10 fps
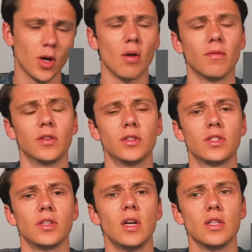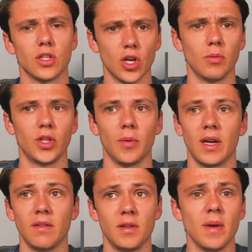confidence to go and do
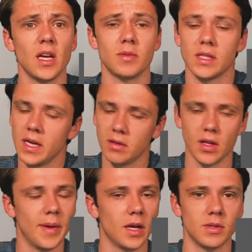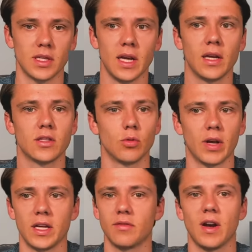it, and if they make a mistake, they make a mistake, it's
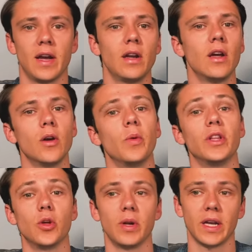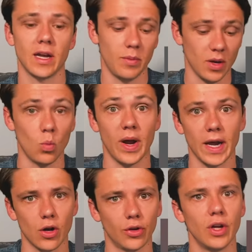okay, it's fine, we can do it again, we can
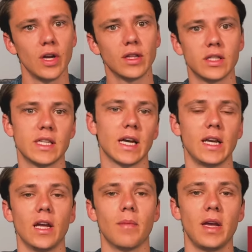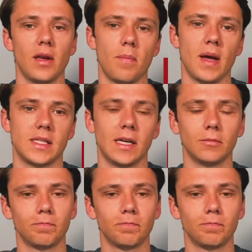work on the technique of making it better.